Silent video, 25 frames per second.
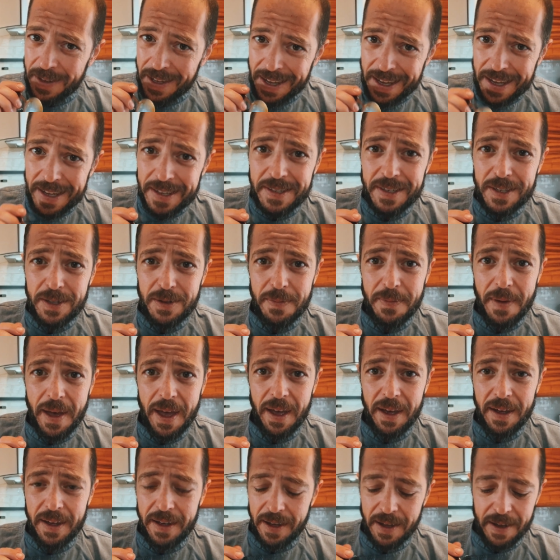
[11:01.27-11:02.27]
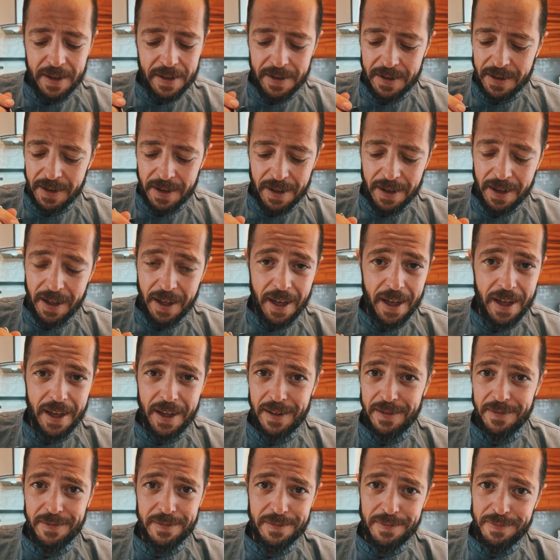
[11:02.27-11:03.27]
easy to make,
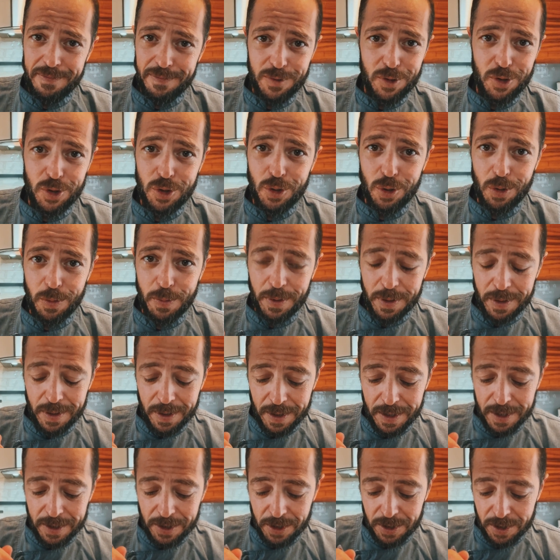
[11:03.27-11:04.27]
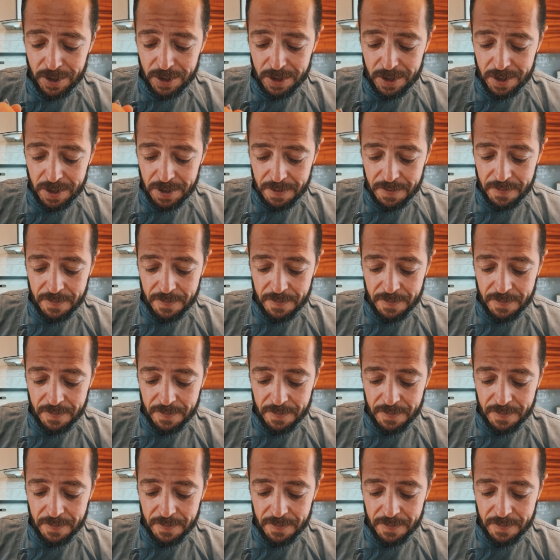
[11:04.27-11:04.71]
and super delicious.